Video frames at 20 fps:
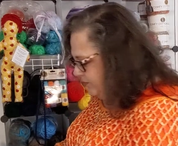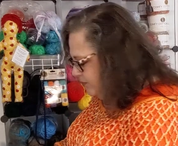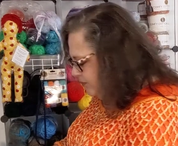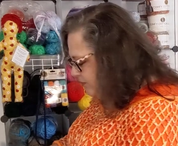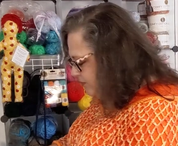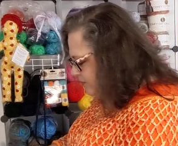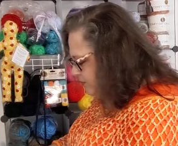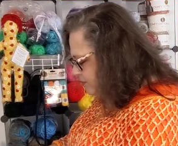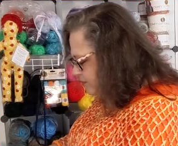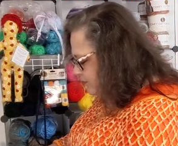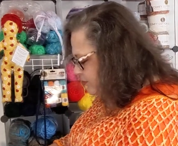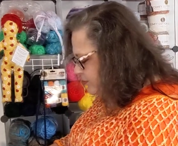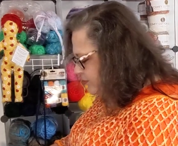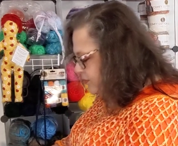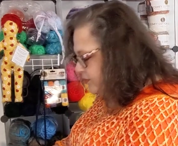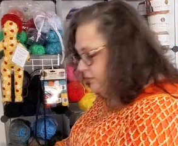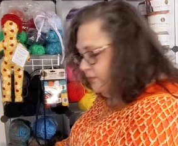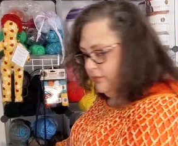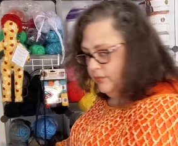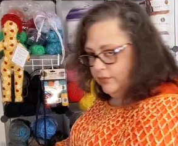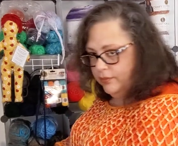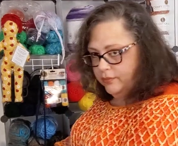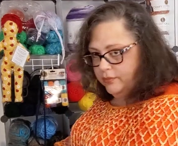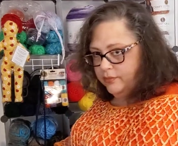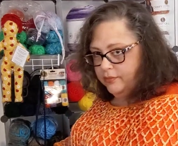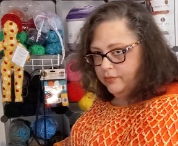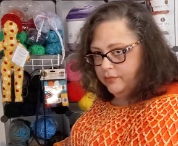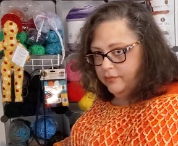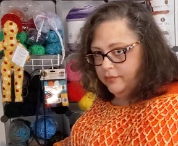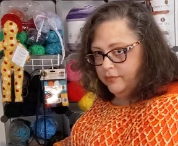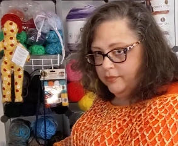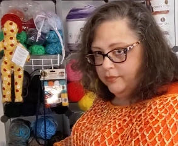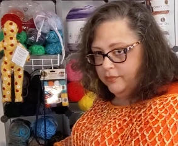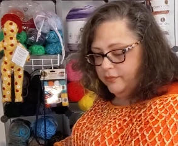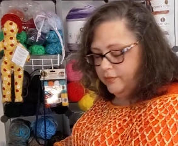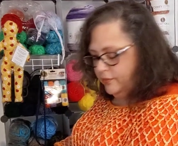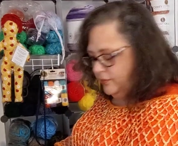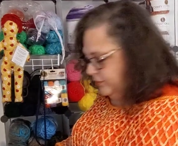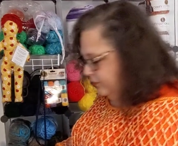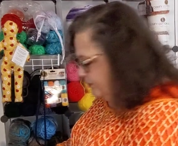
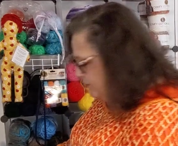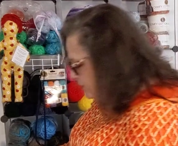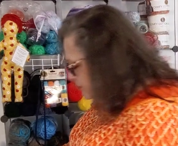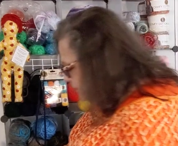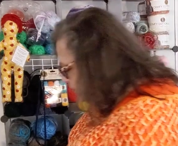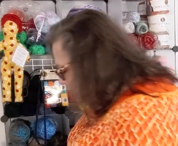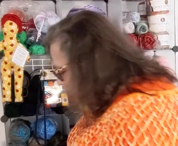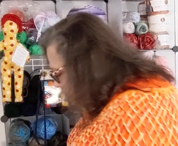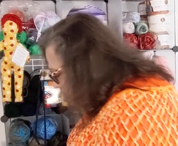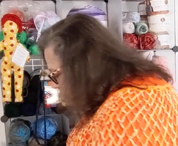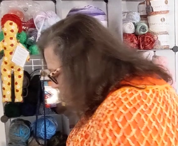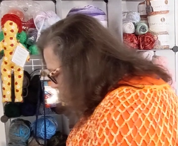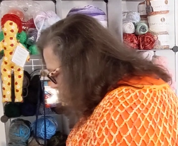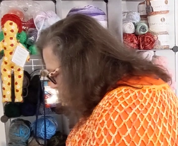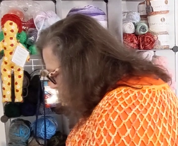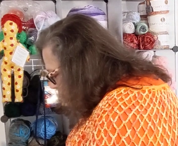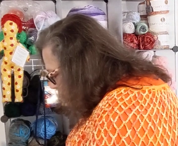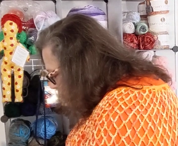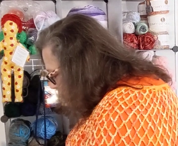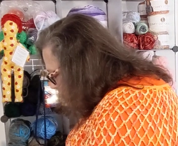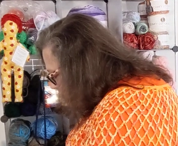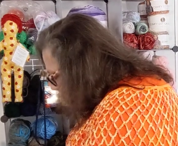(silence)